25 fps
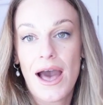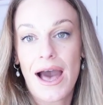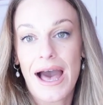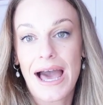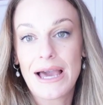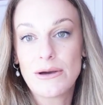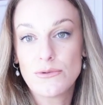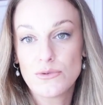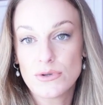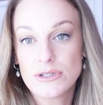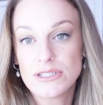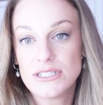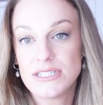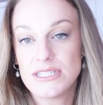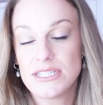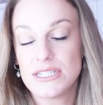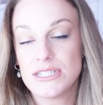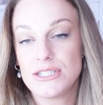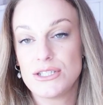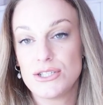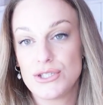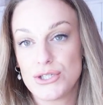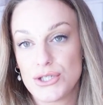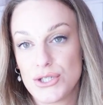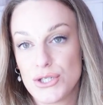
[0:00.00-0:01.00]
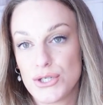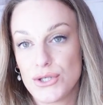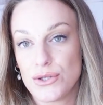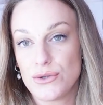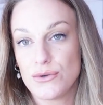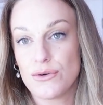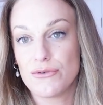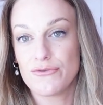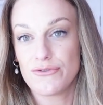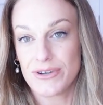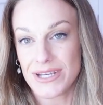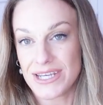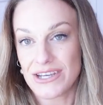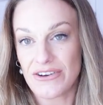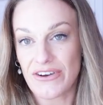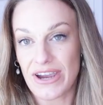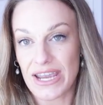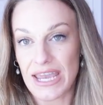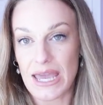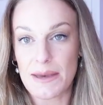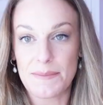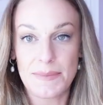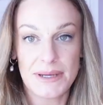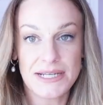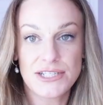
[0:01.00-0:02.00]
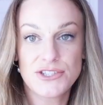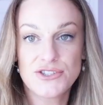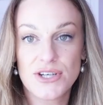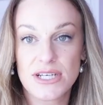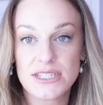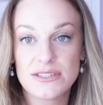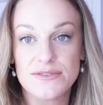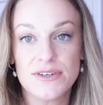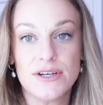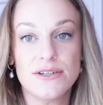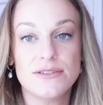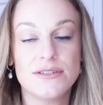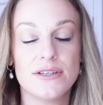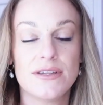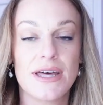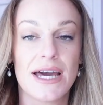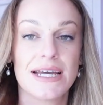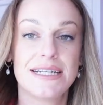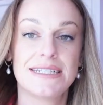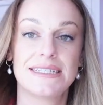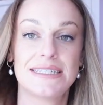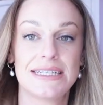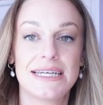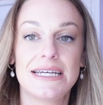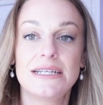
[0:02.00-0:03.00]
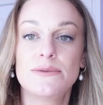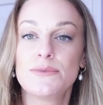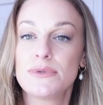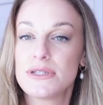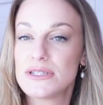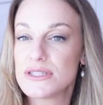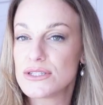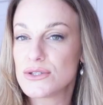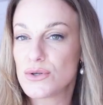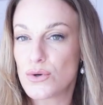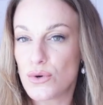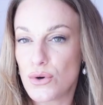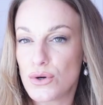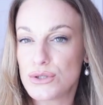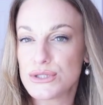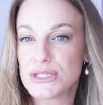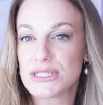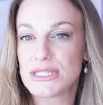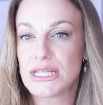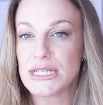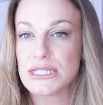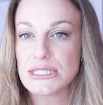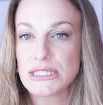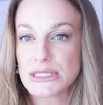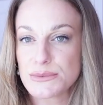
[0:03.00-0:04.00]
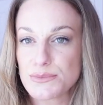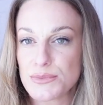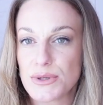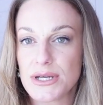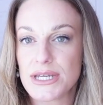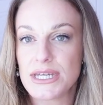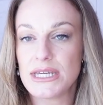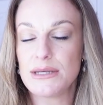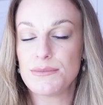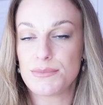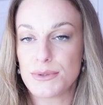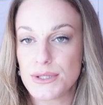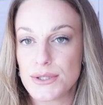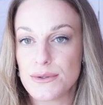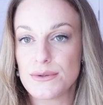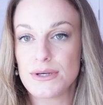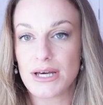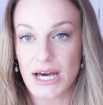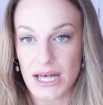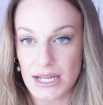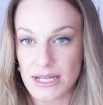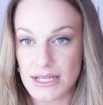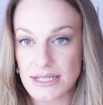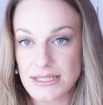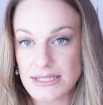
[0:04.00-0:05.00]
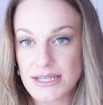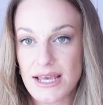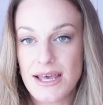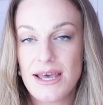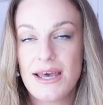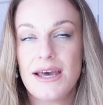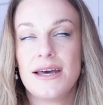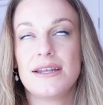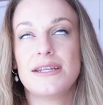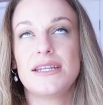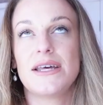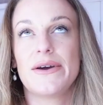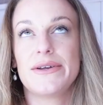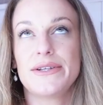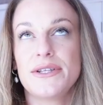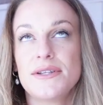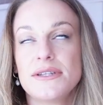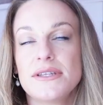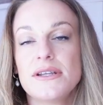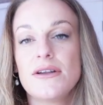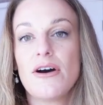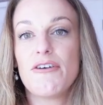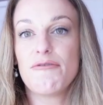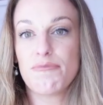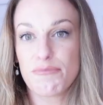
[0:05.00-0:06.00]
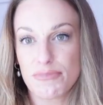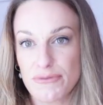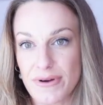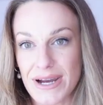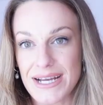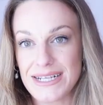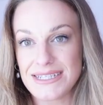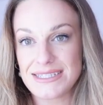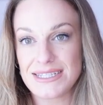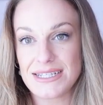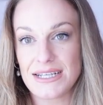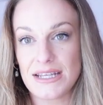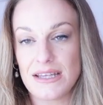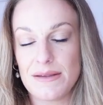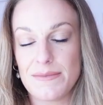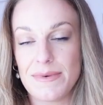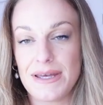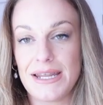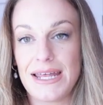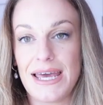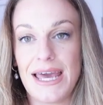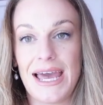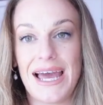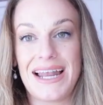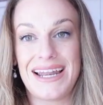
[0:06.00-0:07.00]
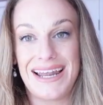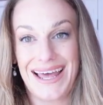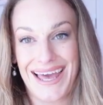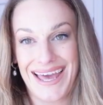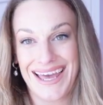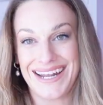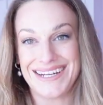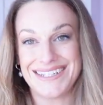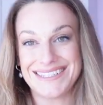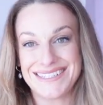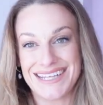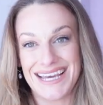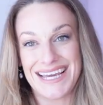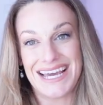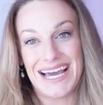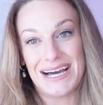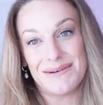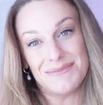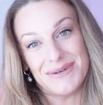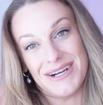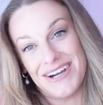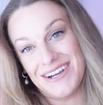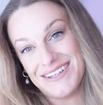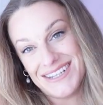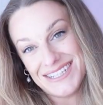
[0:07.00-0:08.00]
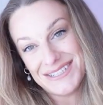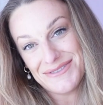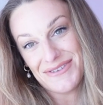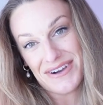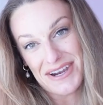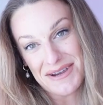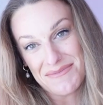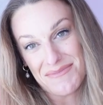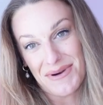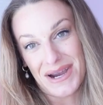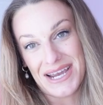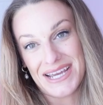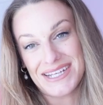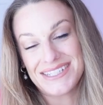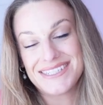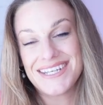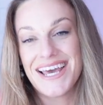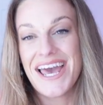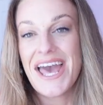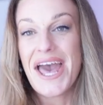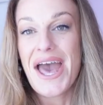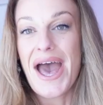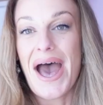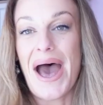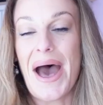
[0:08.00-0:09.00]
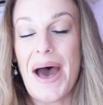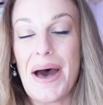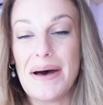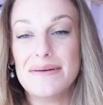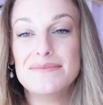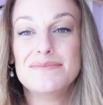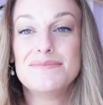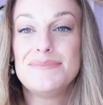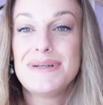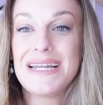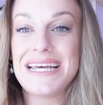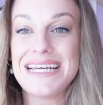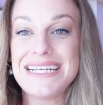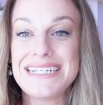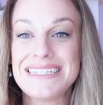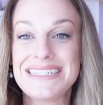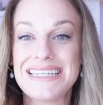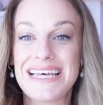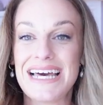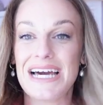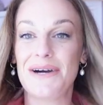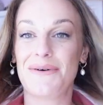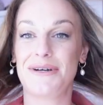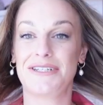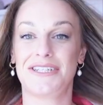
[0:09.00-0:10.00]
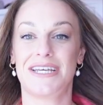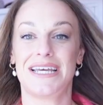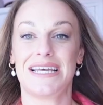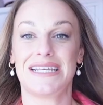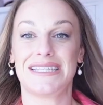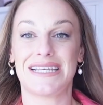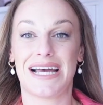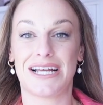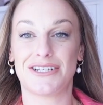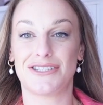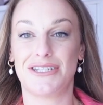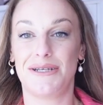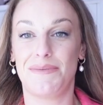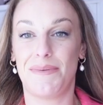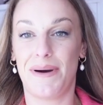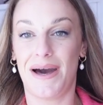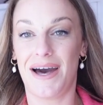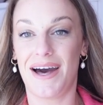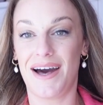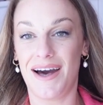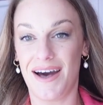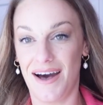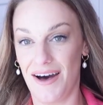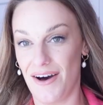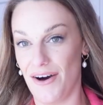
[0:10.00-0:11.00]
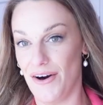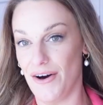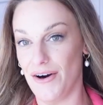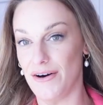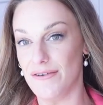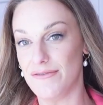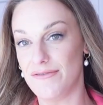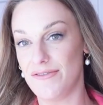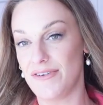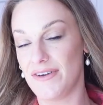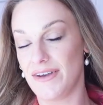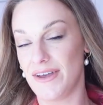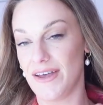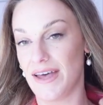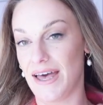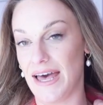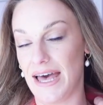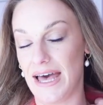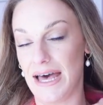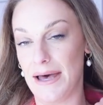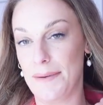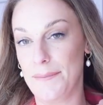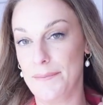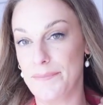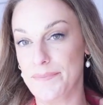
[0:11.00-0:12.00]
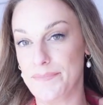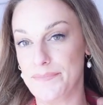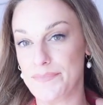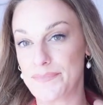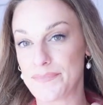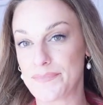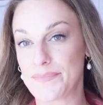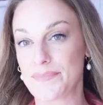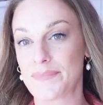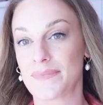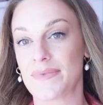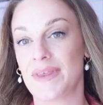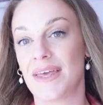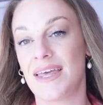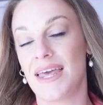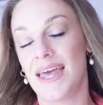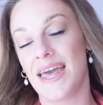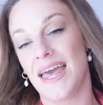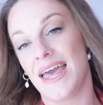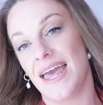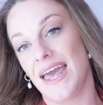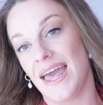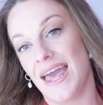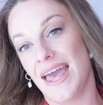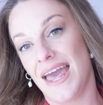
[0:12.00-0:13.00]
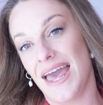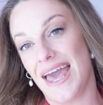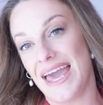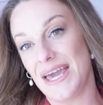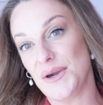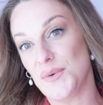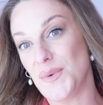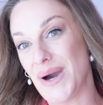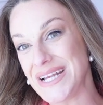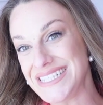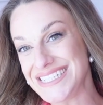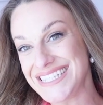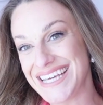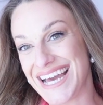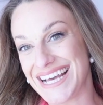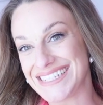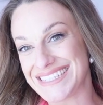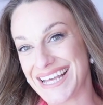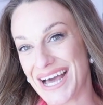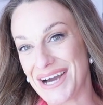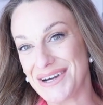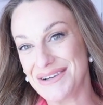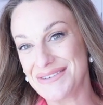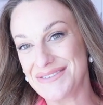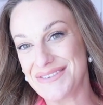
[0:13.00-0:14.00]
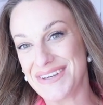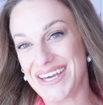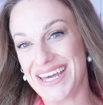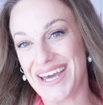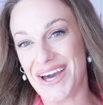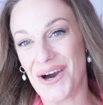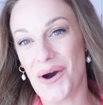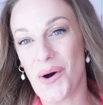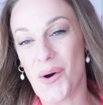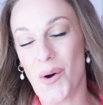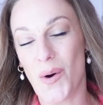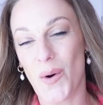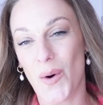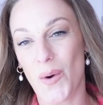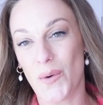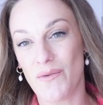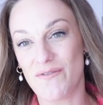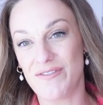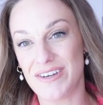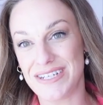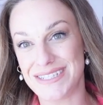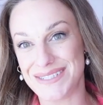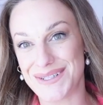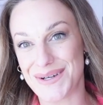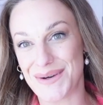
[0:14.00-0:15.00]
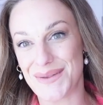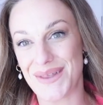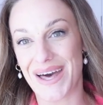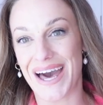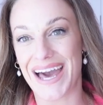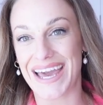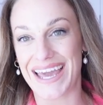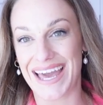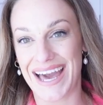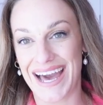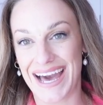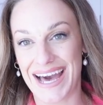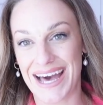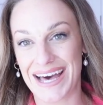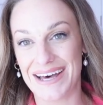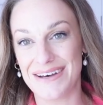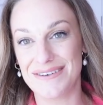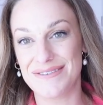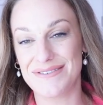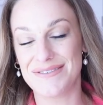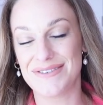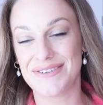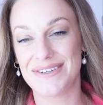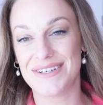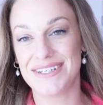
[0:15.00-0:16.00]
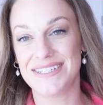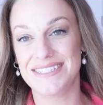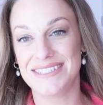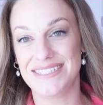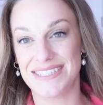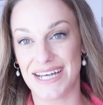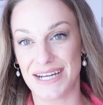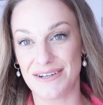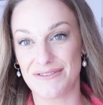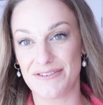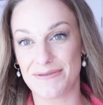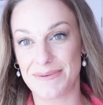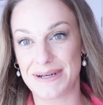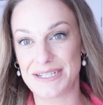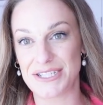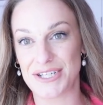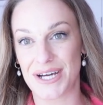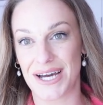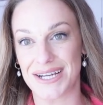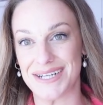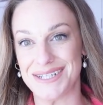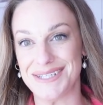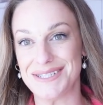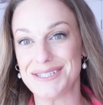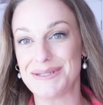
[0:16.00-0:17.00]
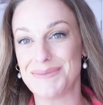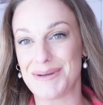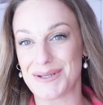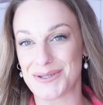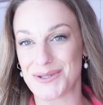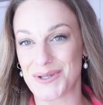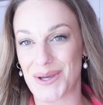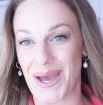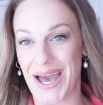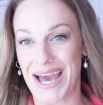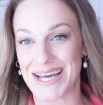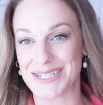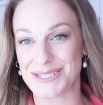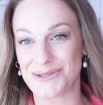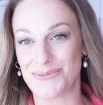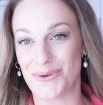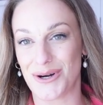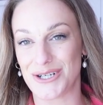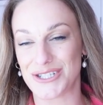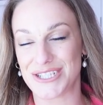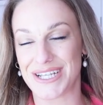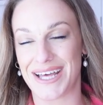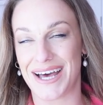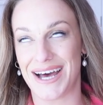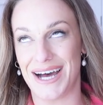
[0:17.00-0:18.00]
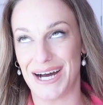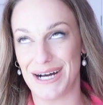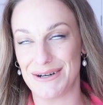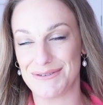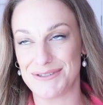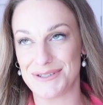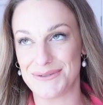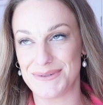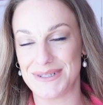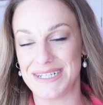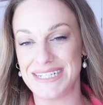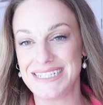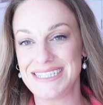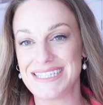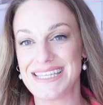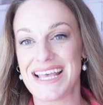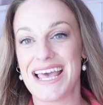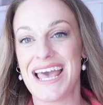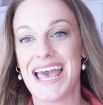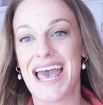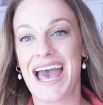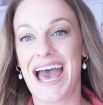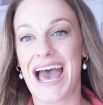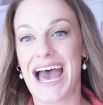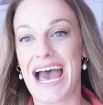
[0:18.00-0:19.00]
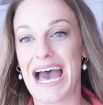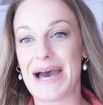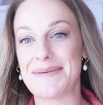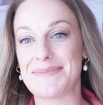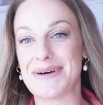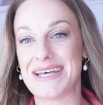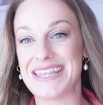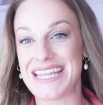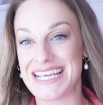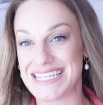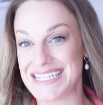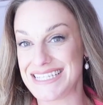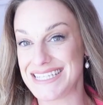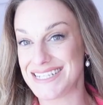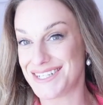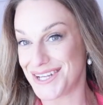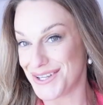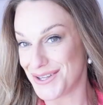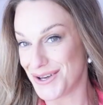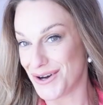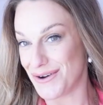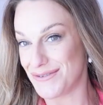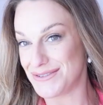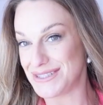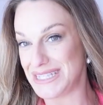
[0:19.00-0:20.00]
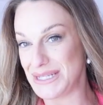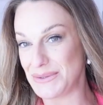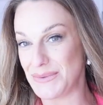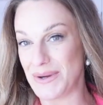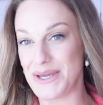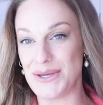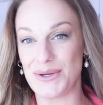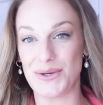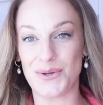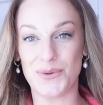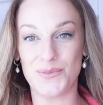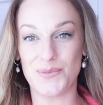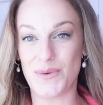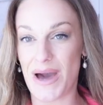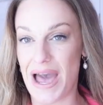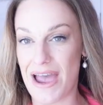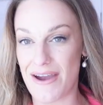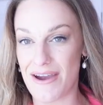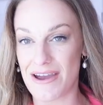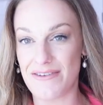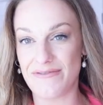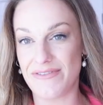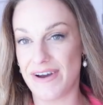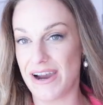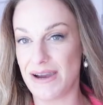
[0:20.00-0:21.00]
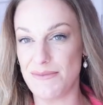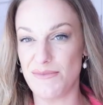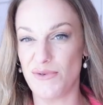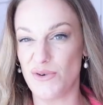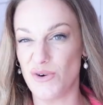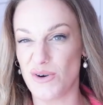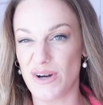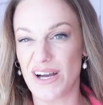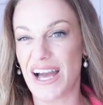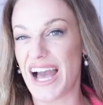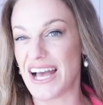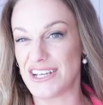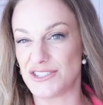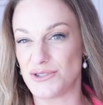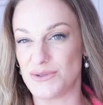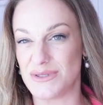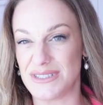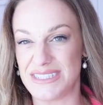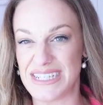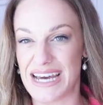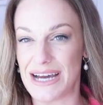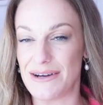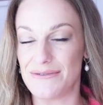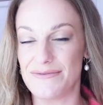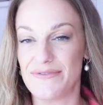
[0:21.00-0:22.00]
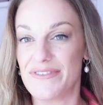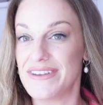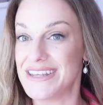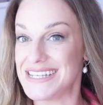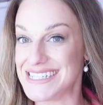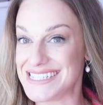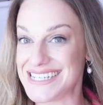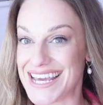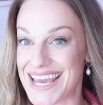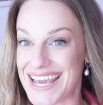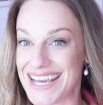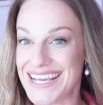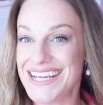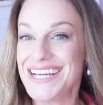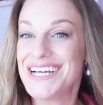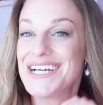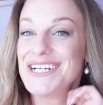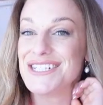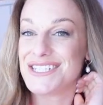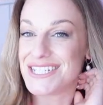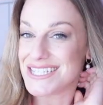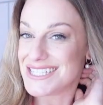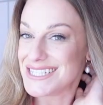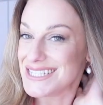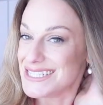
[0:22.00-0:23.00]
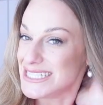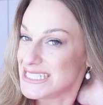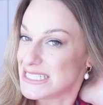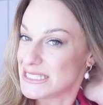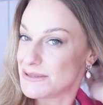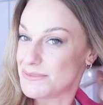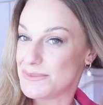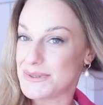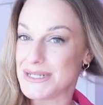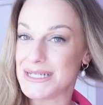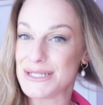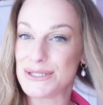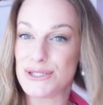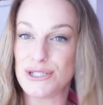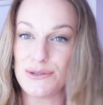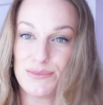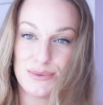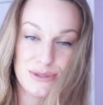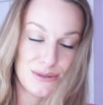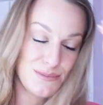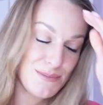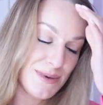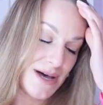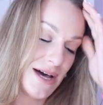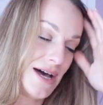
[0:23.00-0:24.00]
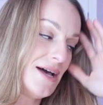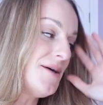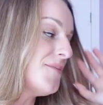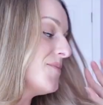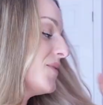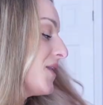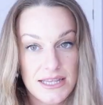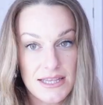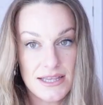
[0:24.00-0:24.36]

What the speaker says: I wanted to recreate a Pinterest photo that I'd seen with these gorgeous like springy blue colours. Now I know there's a lot of brights in at the minute, and hence I am wearing this very bright blazer, which is actually part of a wedding guest outfit video that I have done for my channel, so make sure you head to watch that afterwards. And this is another obviously where you can wear it very more casual down for the day. Doesn't need to be super smart.